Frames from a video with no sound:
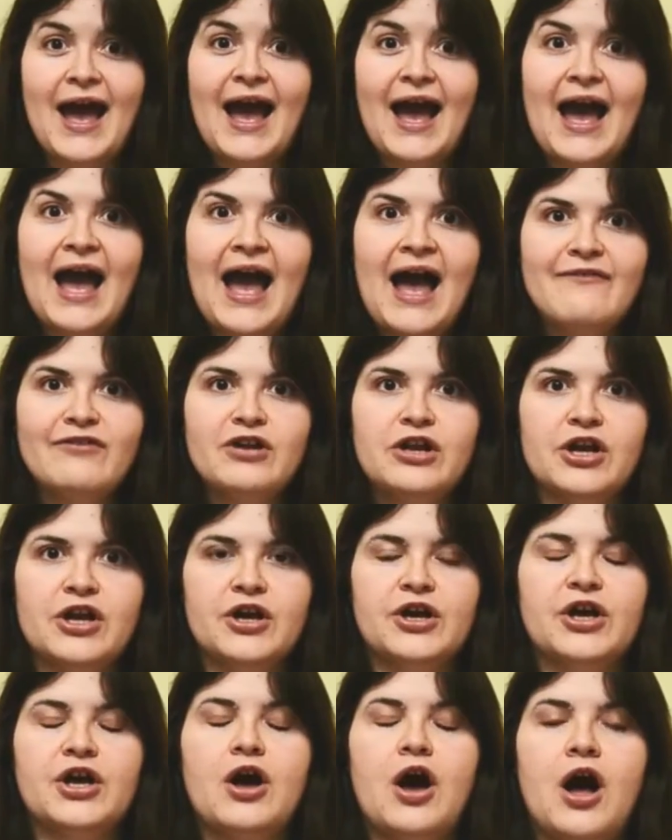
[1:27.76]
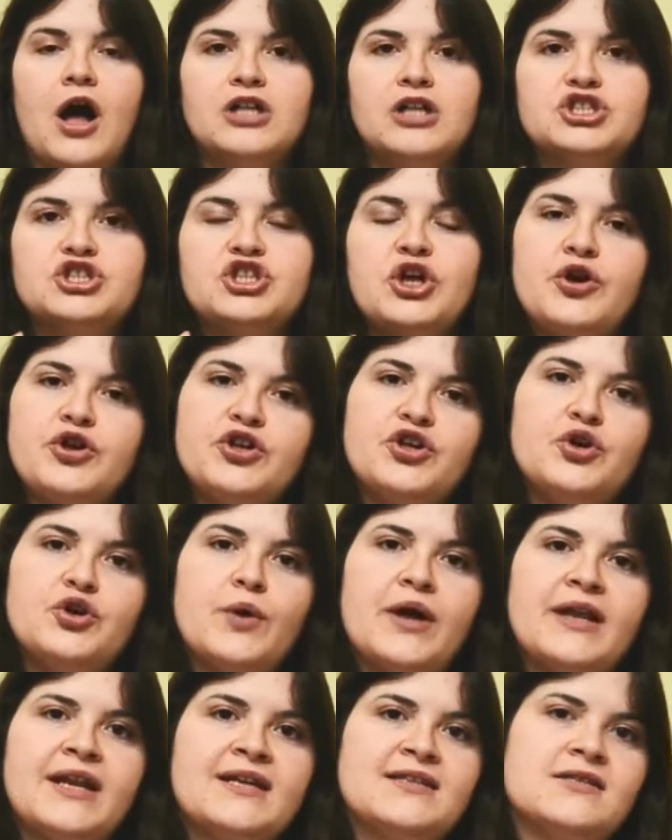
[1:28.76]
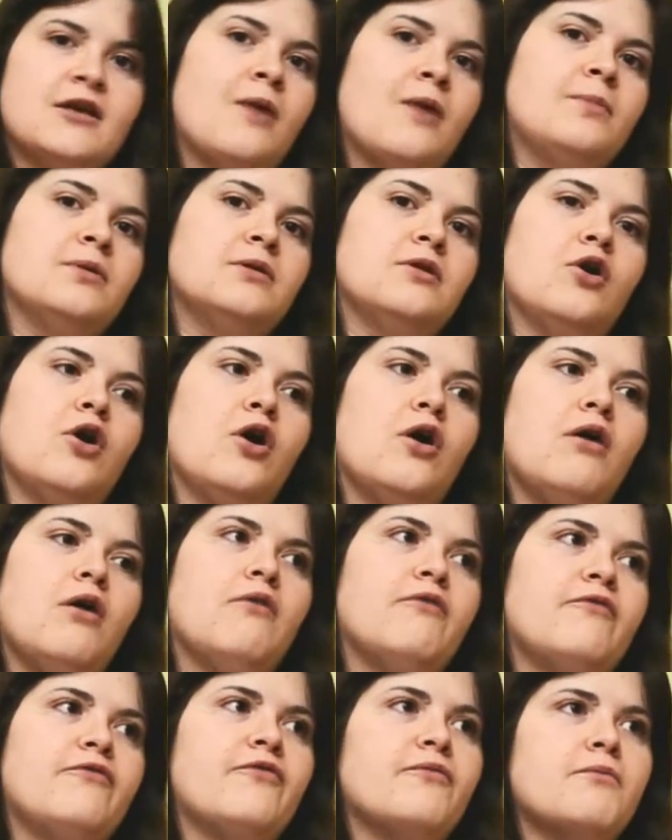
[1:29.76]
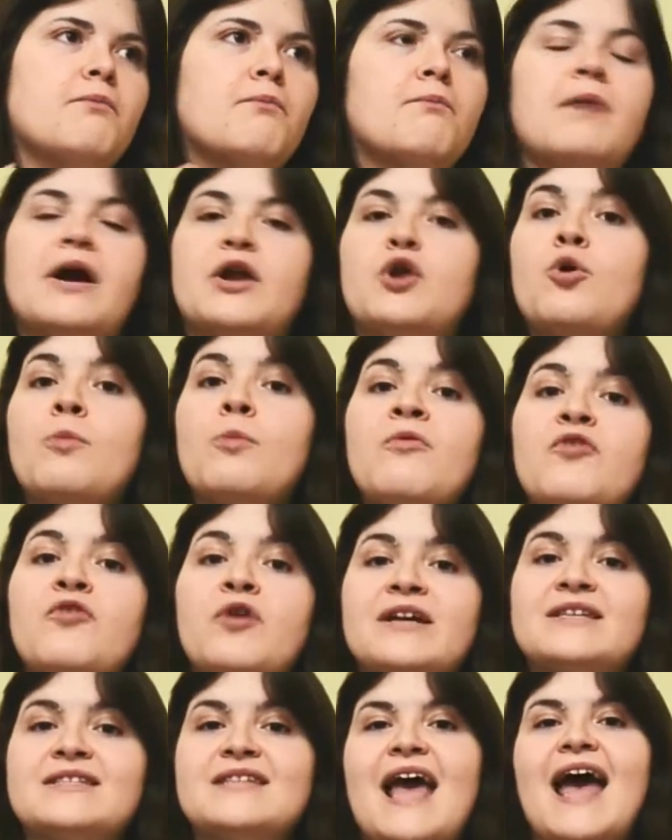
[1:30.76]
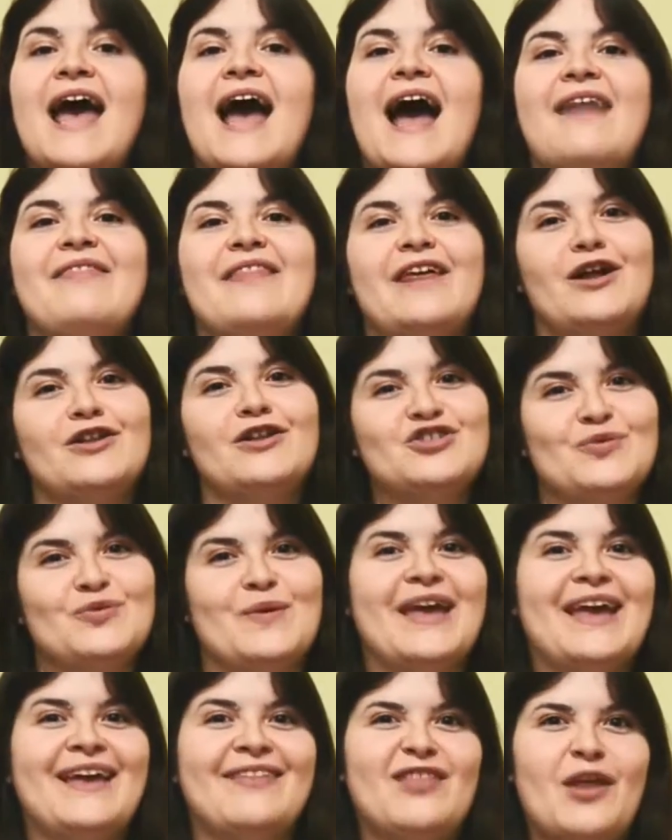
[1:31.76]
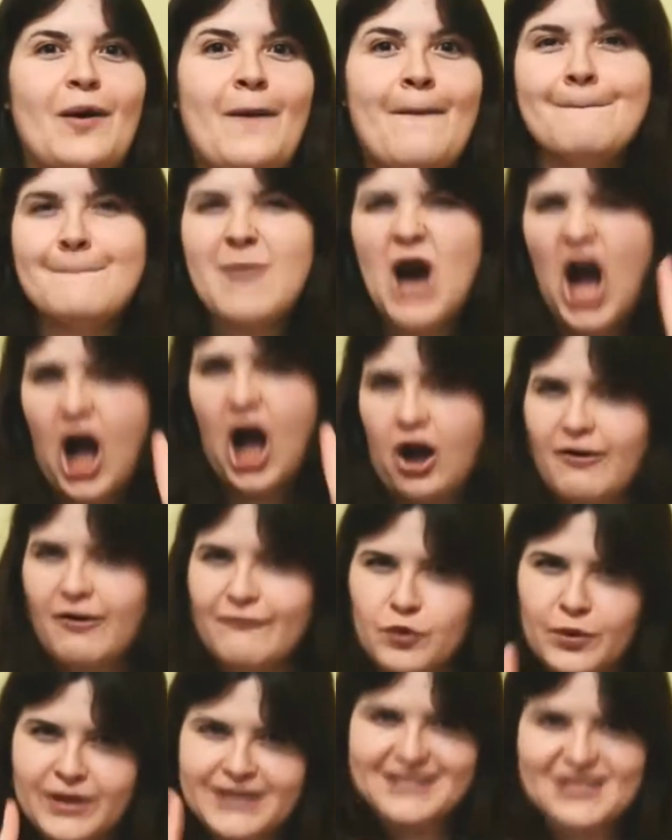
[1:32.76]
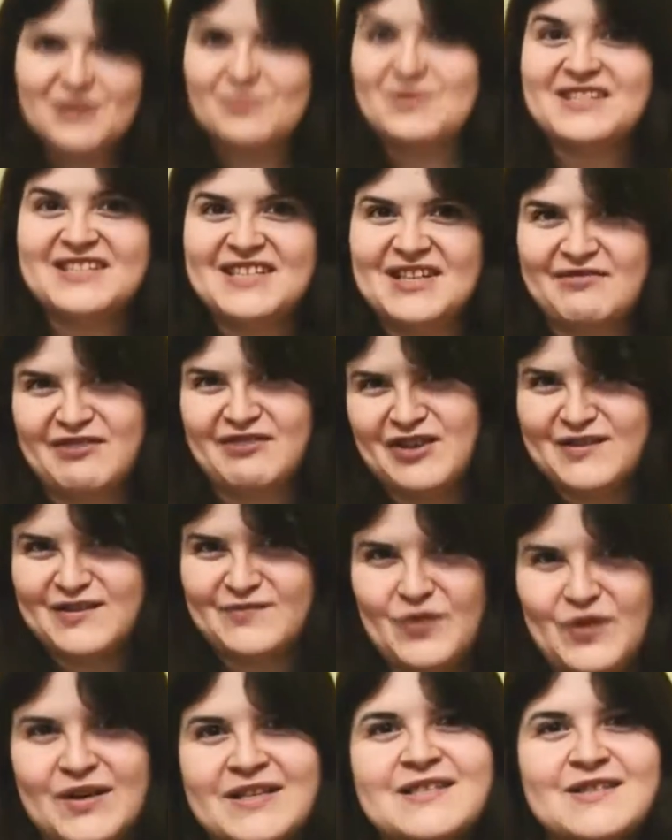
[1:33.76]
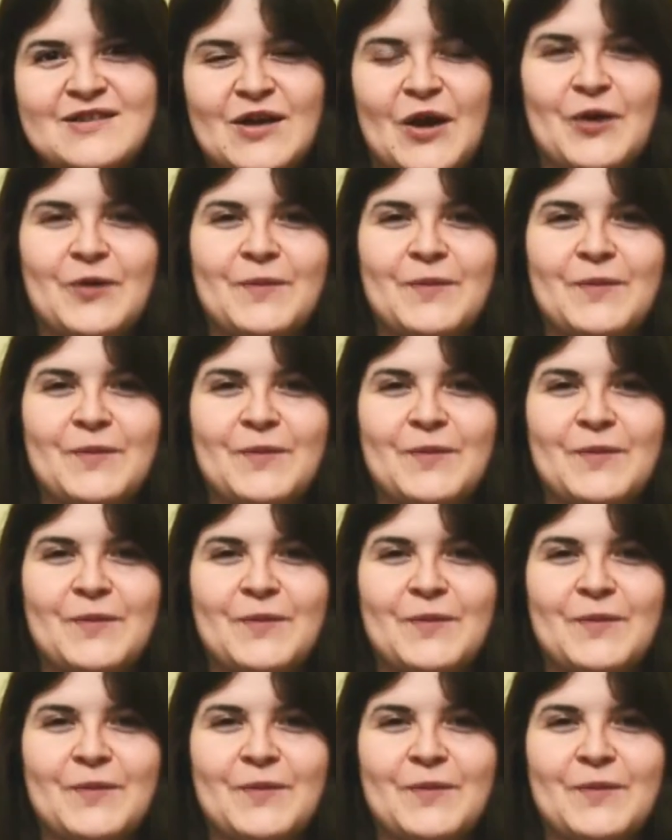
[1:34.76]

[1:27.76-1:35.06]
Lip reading: Have a look. I'll show you an example of my normal voice and then I'll do it in the Puck voice, the mysterious voice. So,